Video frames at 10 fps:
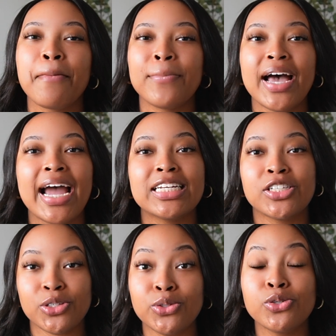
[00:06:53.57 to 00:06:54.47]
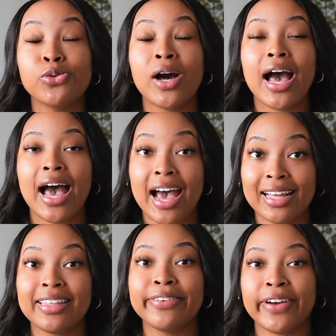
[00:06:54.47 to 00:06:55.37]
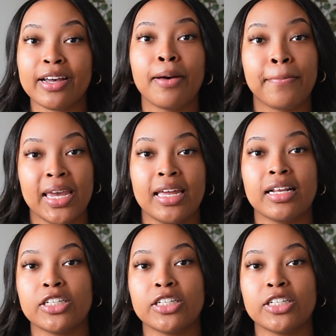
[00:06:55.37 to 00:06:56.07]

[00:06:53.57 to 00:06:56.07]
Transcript: But I do highly recommend